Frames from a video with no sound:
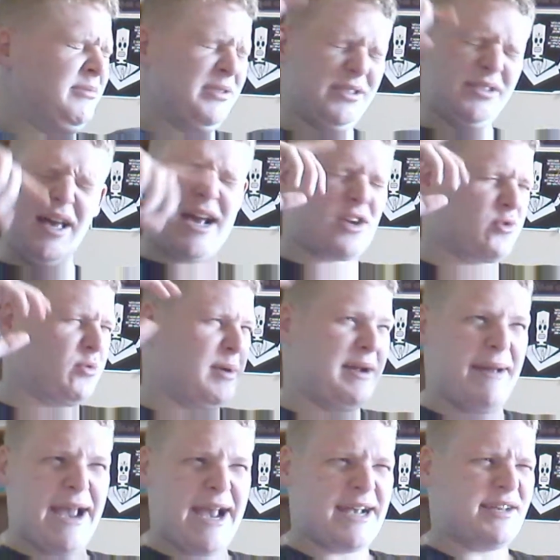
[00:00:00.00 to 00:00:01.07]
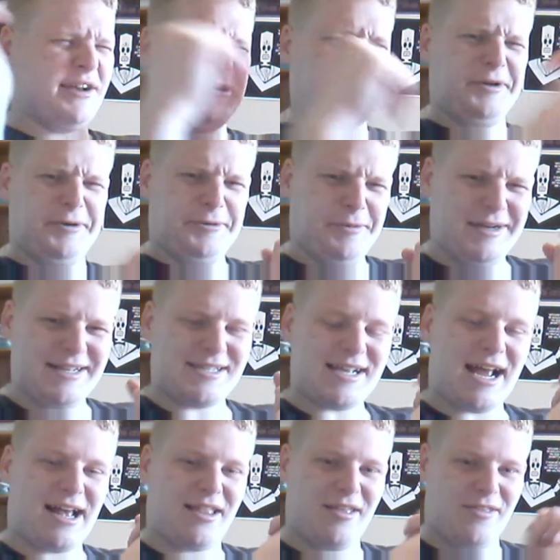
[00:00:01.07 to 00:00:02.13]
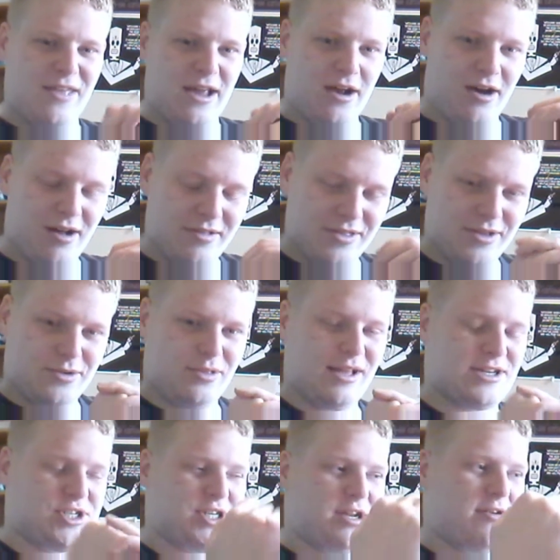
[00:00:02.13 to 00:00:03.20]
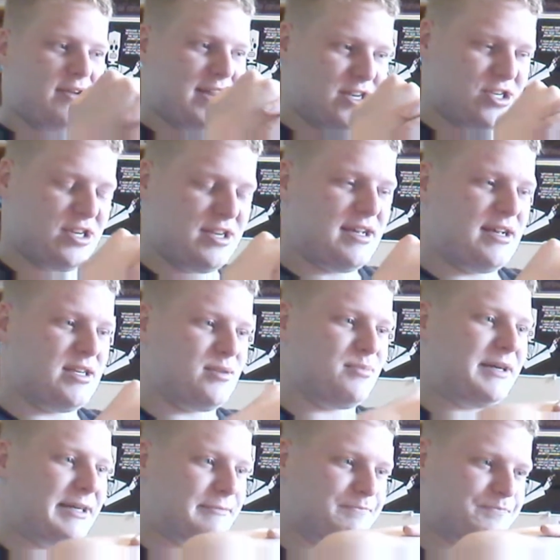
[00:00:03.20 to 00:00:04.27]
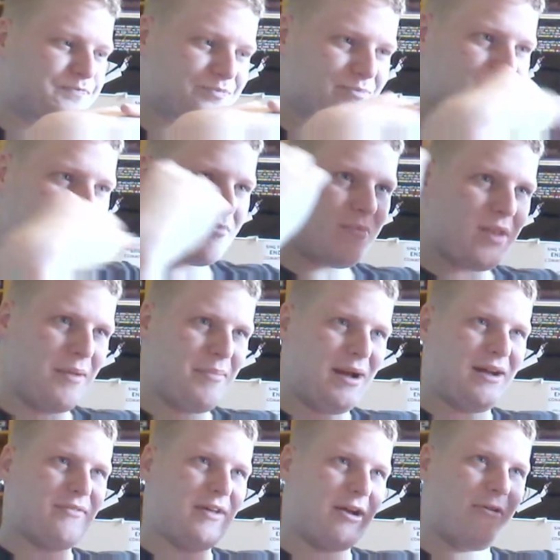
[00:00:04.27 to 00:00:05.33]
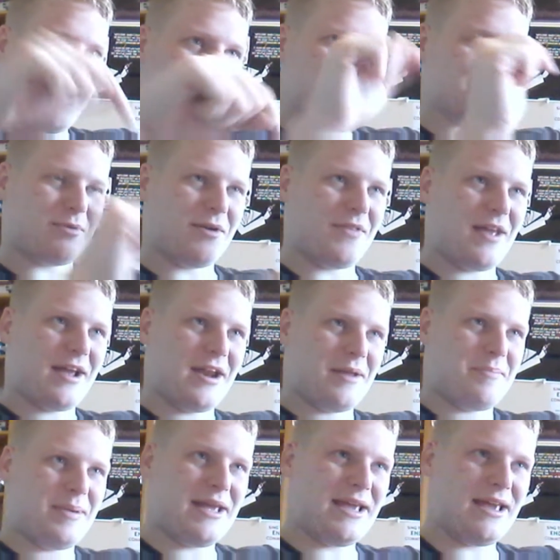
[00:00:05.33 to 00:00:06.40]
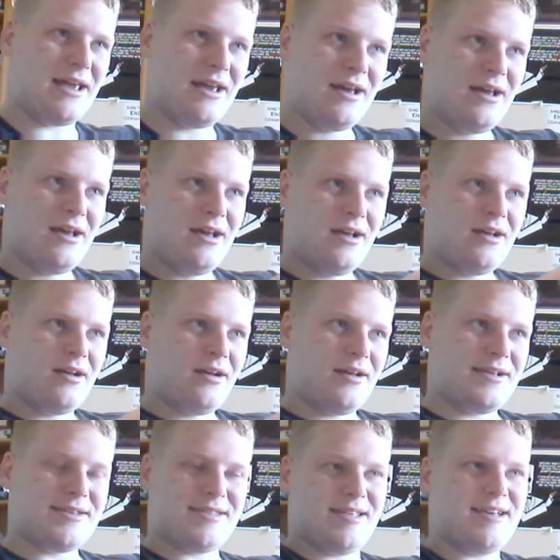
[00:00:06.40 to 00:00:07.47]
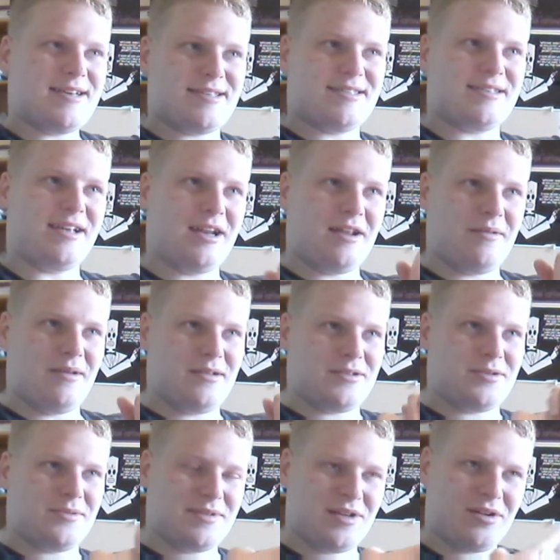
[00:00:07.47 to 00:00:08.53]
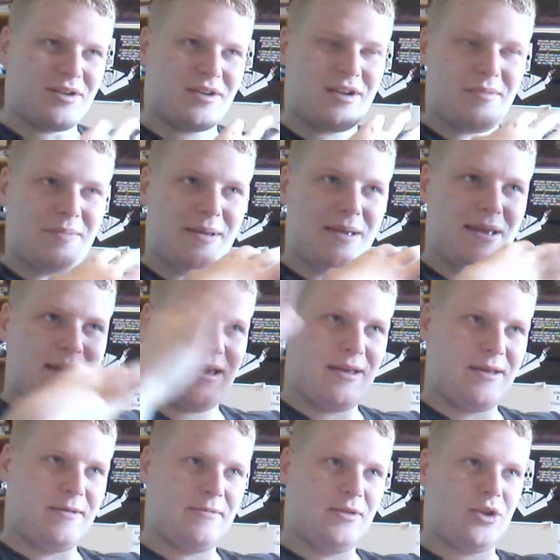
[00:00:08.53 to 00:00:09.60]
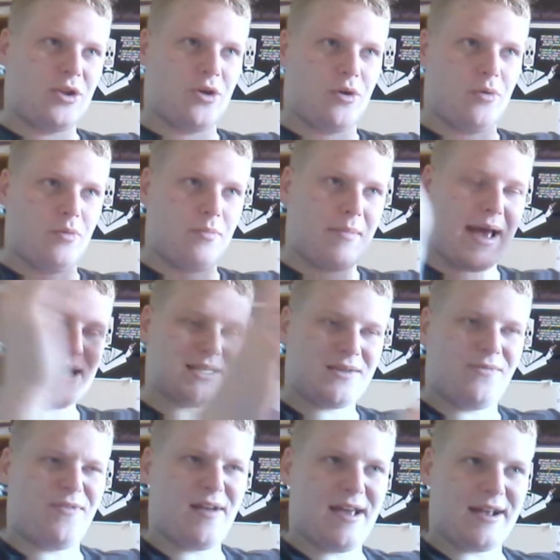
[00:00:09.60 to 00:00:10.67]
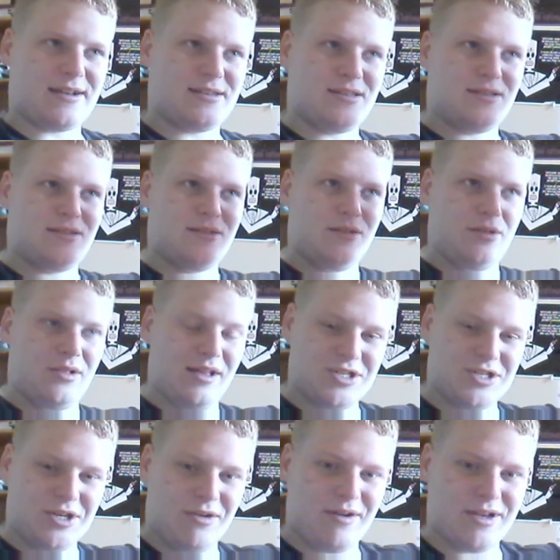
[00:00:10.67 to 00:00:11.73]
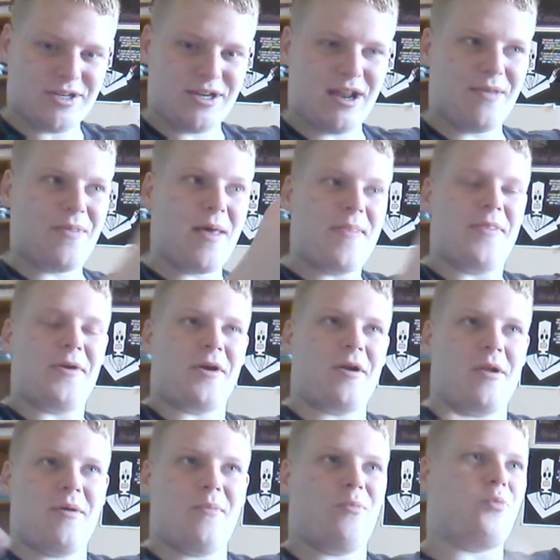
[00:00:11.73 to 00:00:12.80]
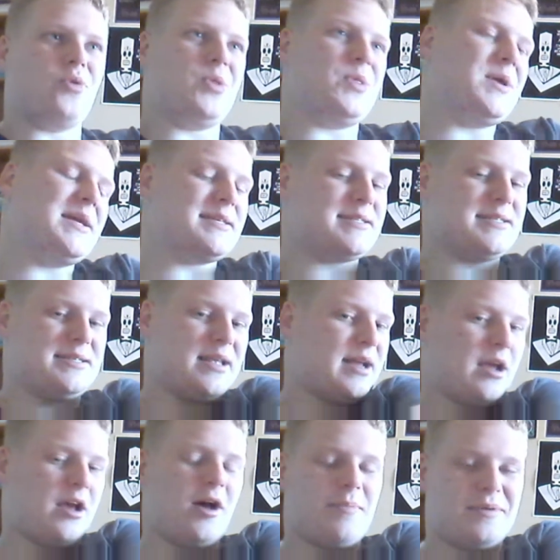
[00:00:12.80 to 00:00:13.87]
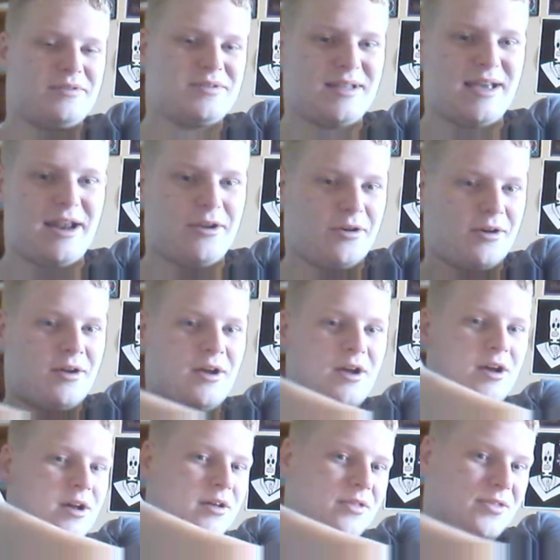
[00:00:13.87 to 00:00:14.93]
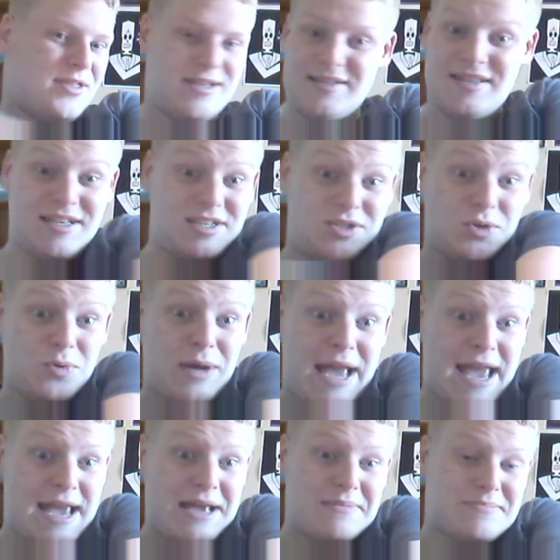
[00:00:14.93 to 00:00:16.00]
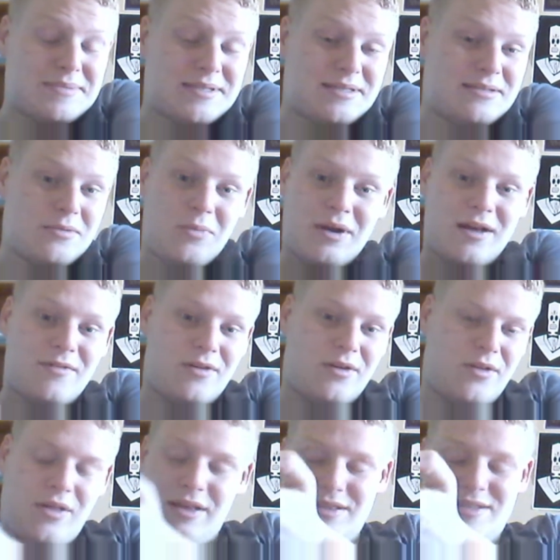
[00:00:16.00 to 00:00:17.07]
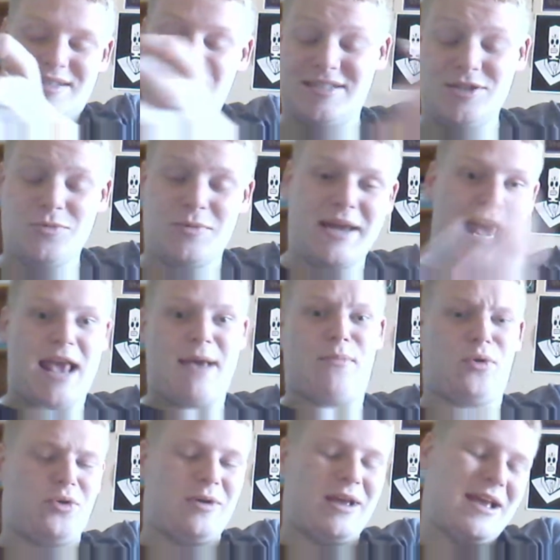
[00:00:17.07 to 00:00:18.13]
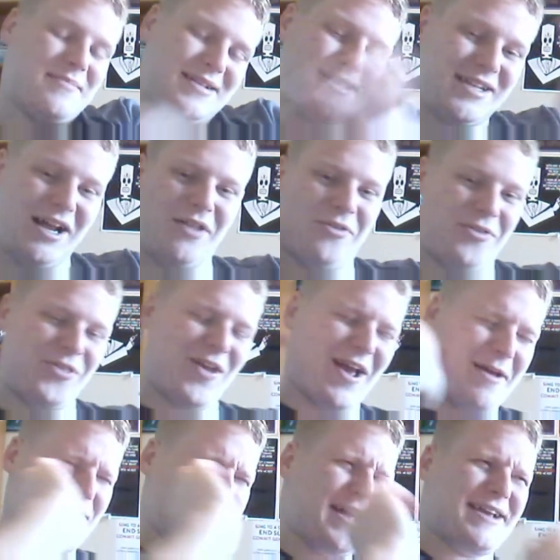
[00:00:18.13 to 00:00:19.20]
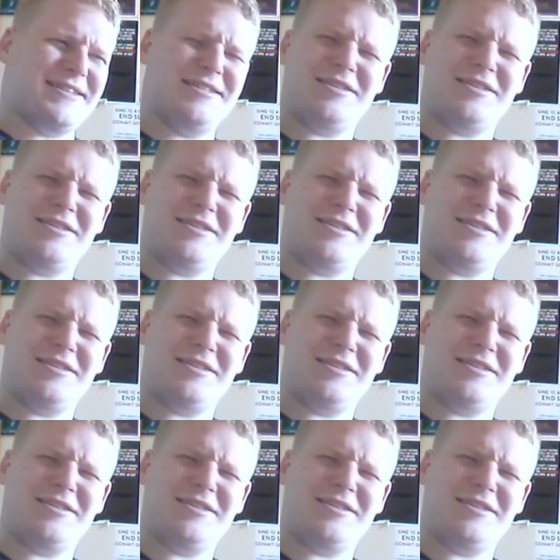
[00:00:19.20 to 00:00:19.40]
/ remakes. I don't know what exactly the Legendary Edition is, but I'm kind of like, okay, so are they gonna be? Is there gonna be Mass Effect Legendary Edition, and then they're gonna release a couple years later these new games, whatever, this new game or new game. This is the other thing. I'm like, is this